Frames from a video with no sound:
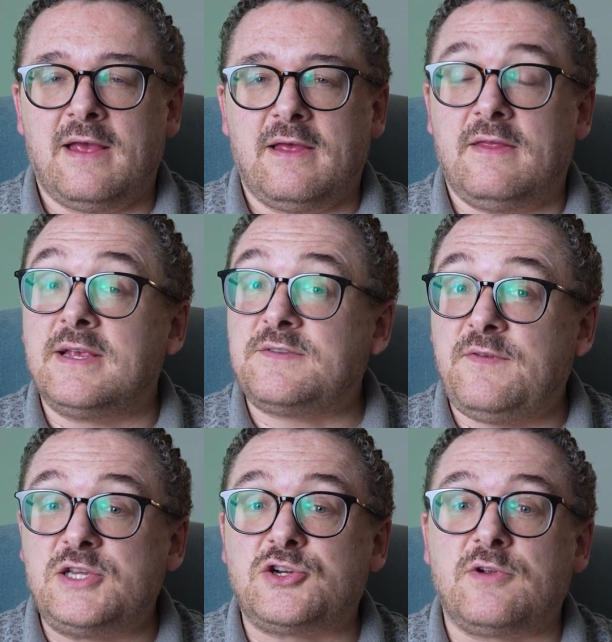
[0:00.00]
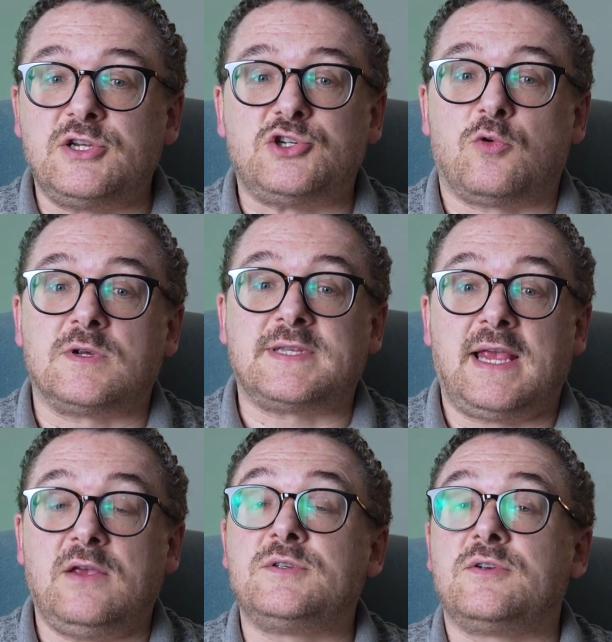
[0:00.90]
This feature ensures
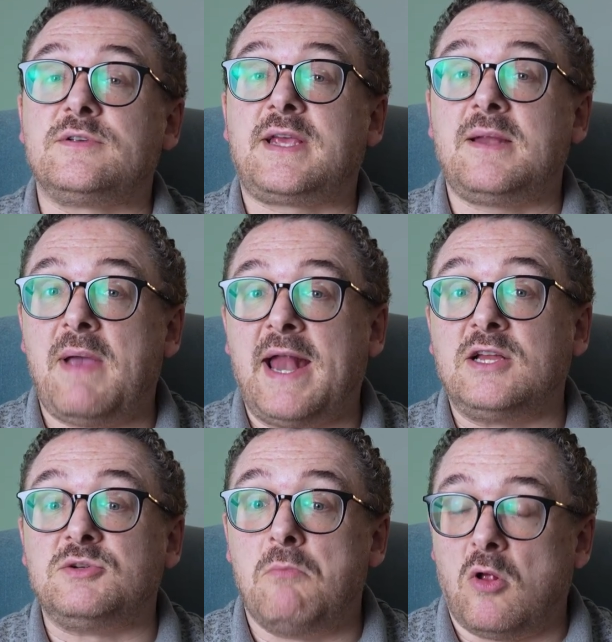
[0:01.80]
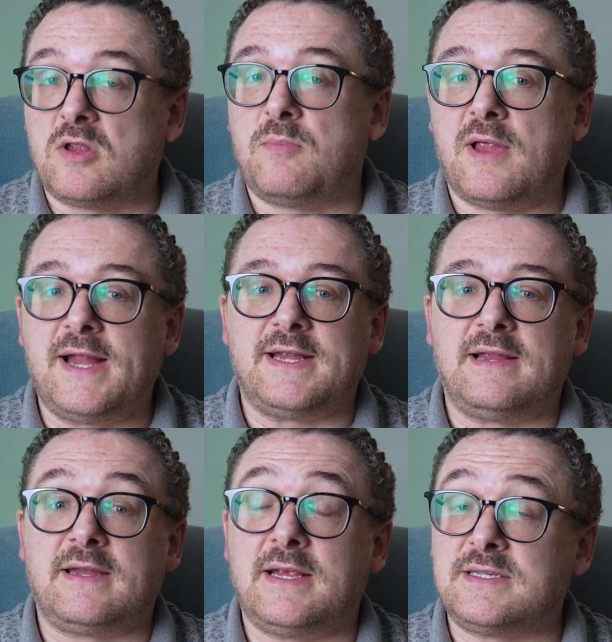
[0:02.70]
that users can manage multiple
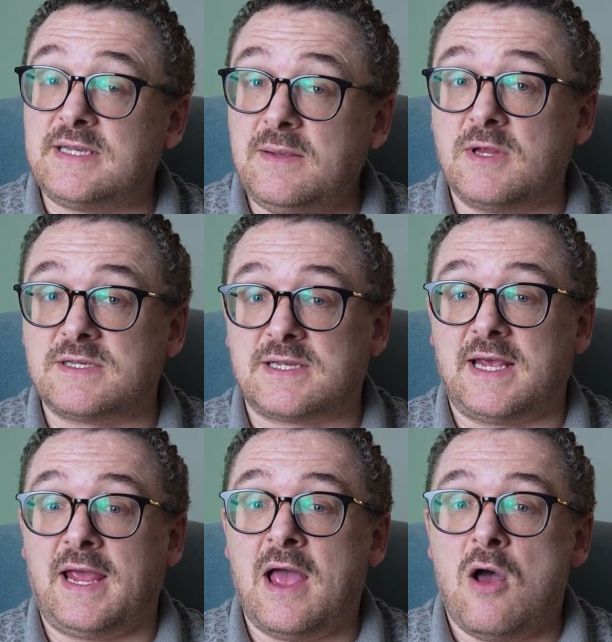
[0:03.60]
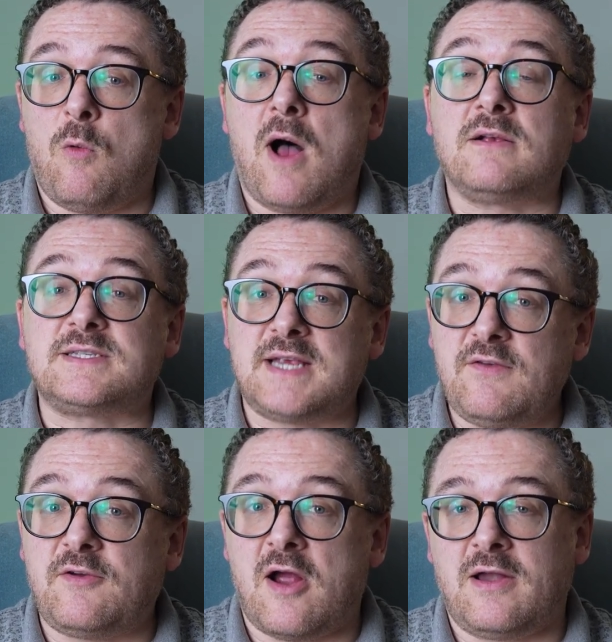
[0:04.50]
identities seamlessly while
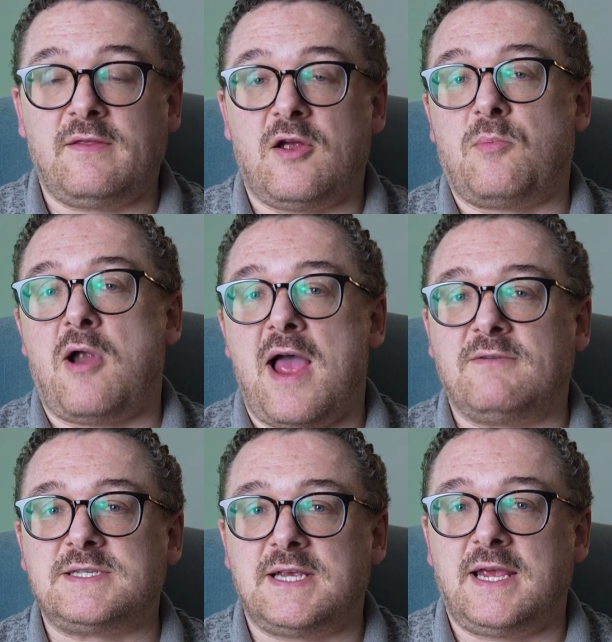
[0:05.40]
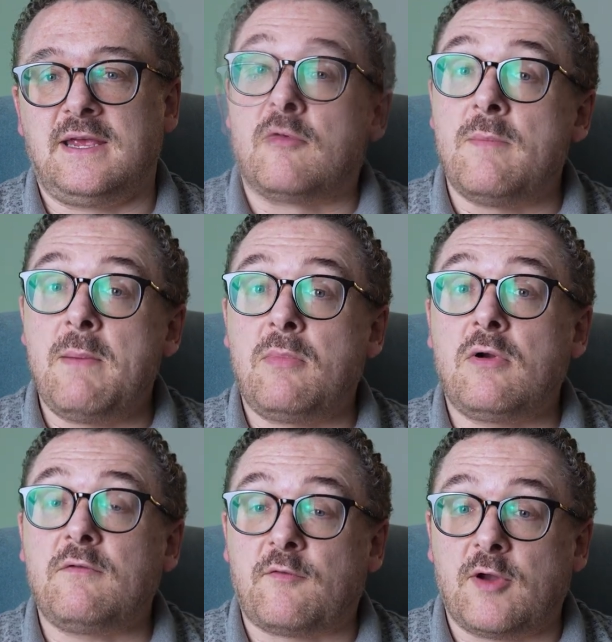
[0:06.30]
safeguarding their privacy.
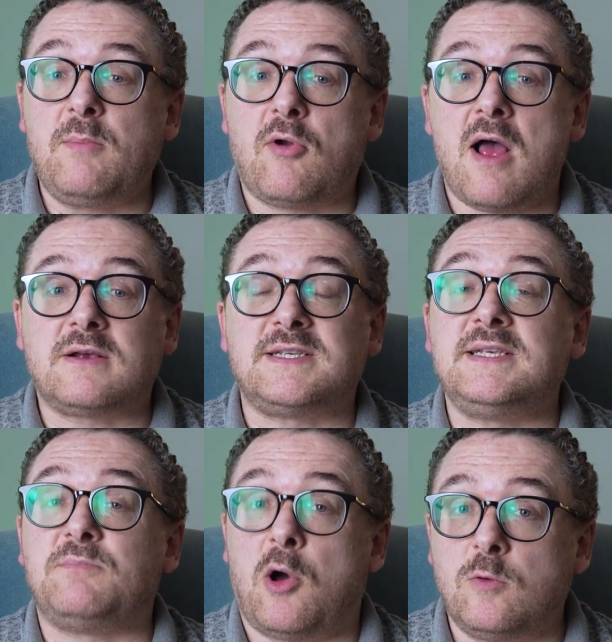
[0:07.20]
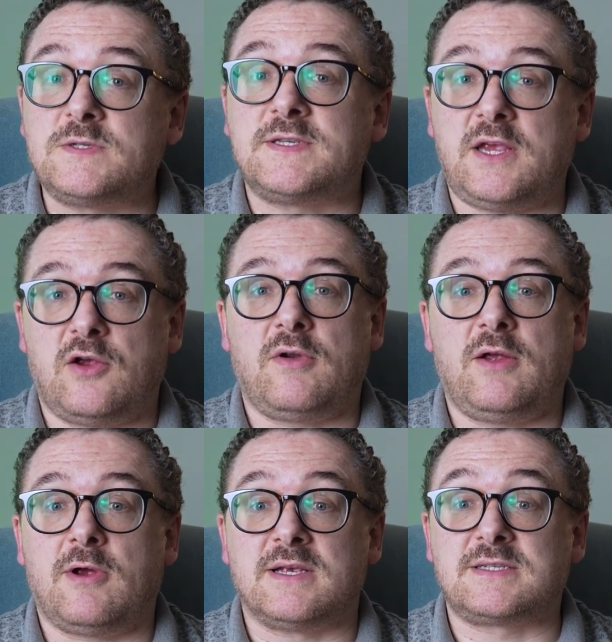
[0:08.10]
Remember, free proxies pose security
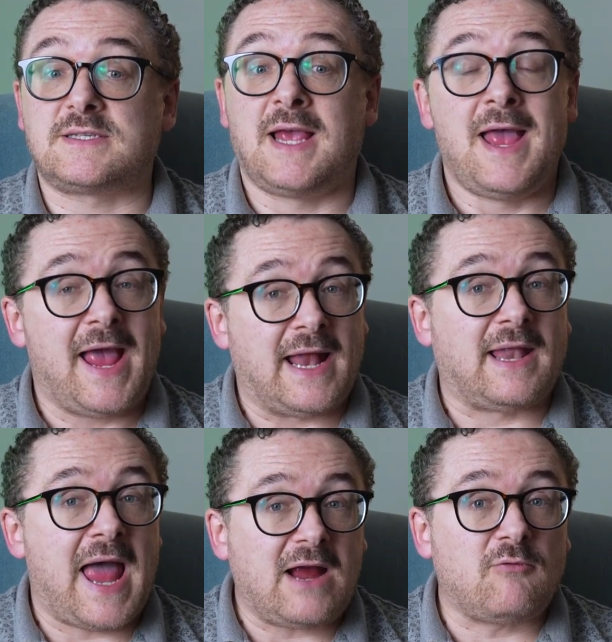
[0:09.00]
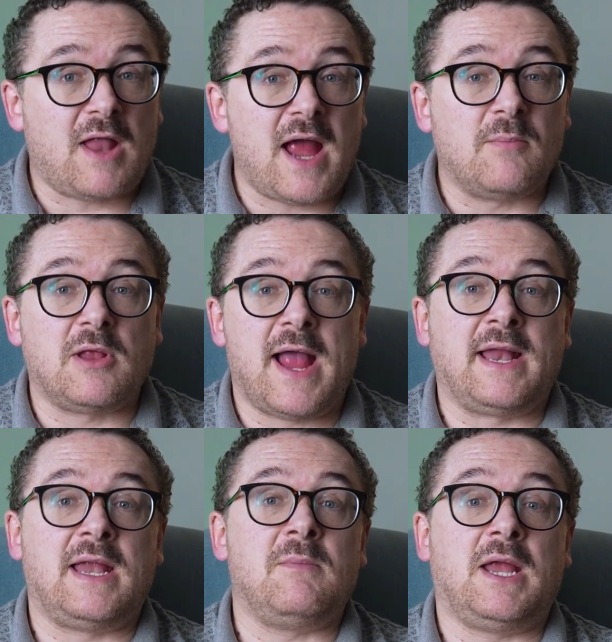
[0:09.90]
risks and lack reliable
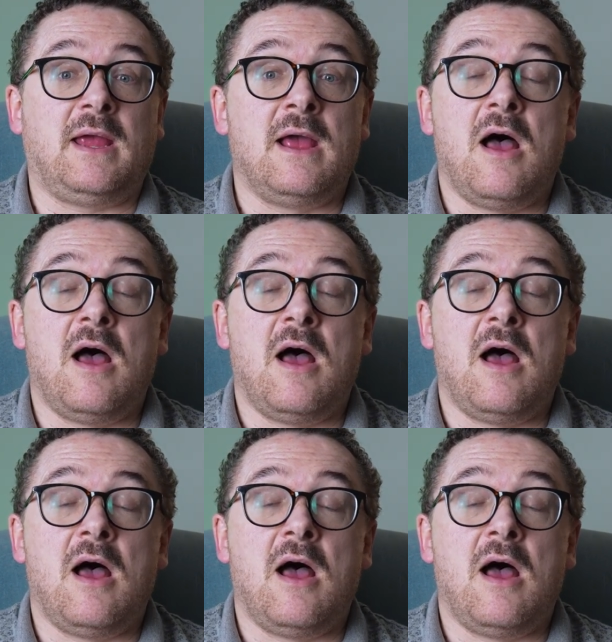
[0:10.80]
anonymity,